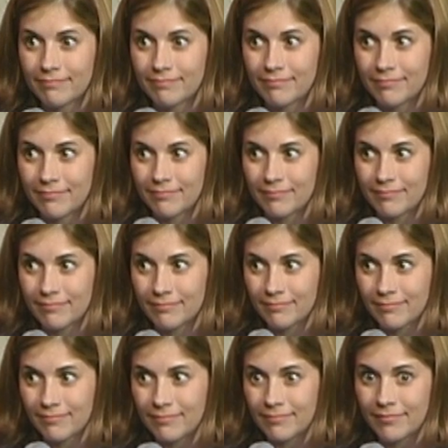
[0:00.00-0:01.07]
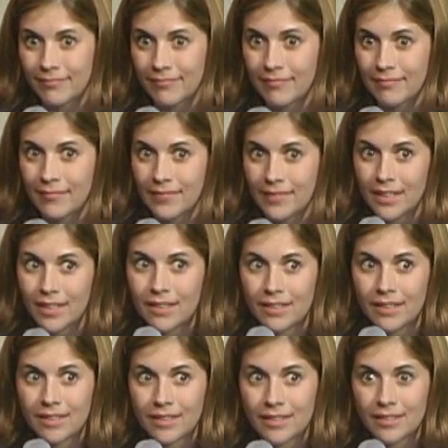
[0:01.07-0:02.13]

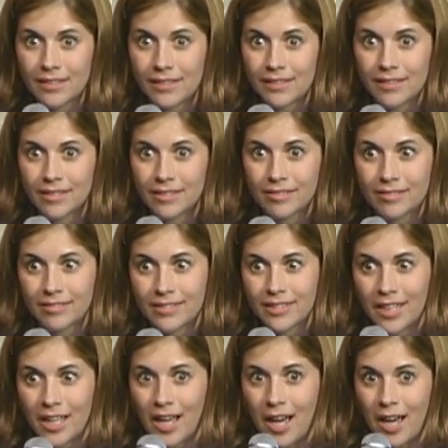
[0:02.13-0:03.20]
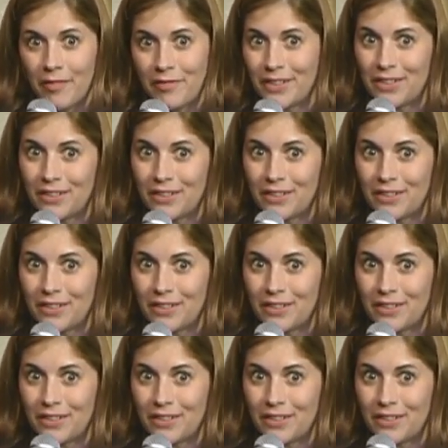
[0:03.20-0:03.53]
Nothing is said.